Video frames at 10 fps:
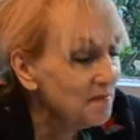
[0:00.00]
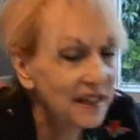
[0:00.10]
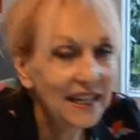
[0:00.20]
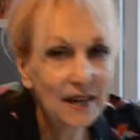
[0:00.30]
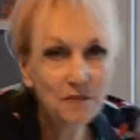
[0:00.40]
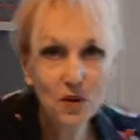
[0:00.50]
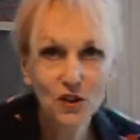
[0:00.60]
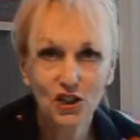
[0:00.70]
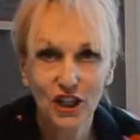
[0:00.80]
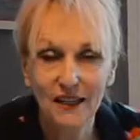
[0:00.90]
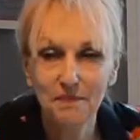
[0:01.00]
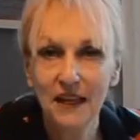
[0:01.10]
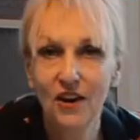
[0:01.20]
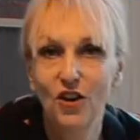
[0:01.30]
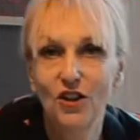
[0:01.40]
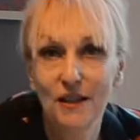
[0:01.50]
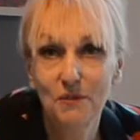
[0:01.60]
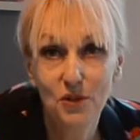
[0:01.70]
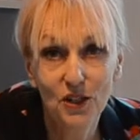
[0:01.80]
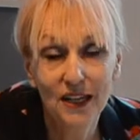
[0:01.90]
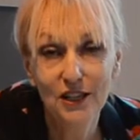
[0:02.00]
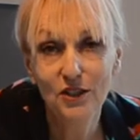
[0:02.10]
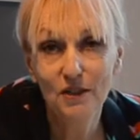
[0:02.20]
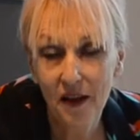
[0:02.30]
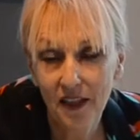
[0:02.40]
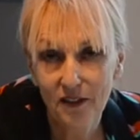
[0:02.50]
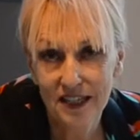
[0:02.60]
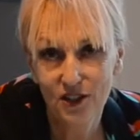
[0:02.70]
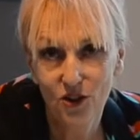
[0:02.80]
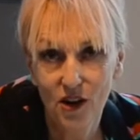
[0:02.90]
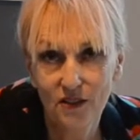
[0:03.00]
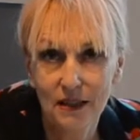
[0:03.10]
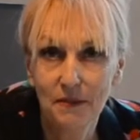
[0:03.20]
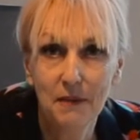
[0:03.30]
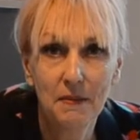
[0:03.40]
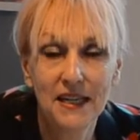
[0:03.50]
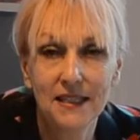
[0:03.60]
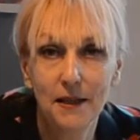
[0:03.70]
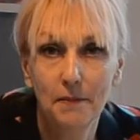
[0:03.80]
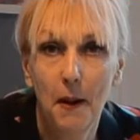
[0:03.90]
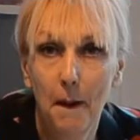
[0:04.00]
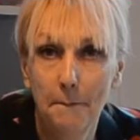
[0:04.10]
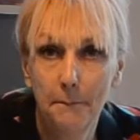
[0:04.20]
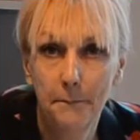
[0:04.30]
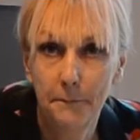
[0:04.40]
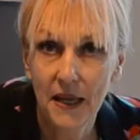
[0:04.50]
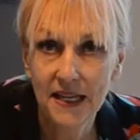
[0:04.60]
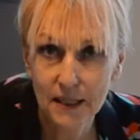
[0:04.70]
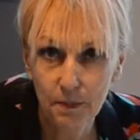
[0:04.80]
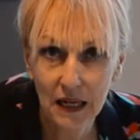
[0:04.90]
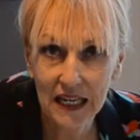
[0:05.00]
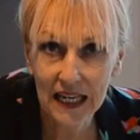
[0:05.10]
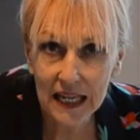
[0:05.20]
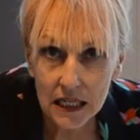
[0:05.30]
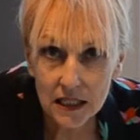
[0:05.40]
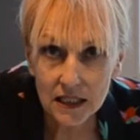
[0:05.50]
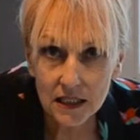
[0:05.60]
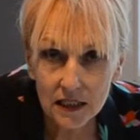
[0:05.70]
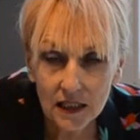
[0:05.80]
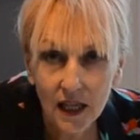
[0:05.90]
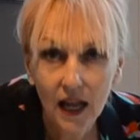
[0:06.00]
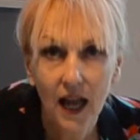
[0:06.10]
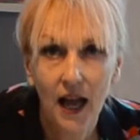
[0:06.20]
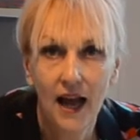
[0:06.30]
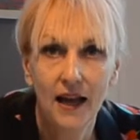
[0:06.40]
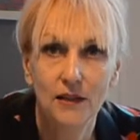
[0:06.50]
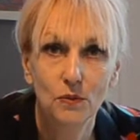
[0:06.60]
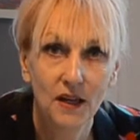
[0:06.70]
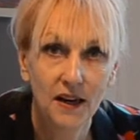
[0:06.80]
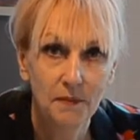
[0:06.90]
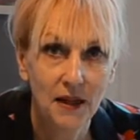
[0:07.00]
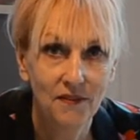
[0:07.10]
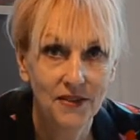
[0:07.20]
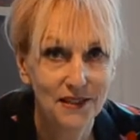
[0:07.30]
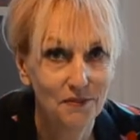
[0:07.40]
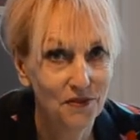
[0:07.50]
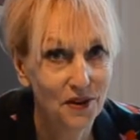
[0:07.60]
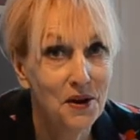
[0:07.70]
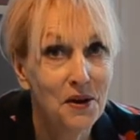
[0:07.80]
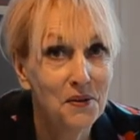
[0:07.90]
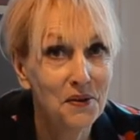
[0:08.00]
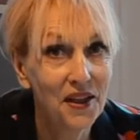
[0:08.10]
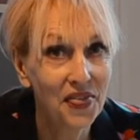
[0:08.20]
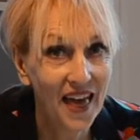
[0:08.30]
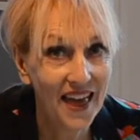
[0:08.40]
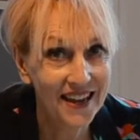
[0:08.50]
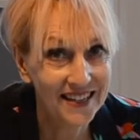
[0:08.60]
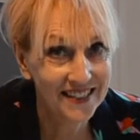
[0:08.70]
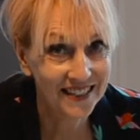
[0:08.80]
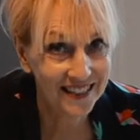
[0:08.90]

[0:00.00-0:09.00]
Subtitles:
But keep watching, because I'm also going to do some other Easter crafts. I'm going to make some Easter bunny ears, and we're going to be having some fun with eggs.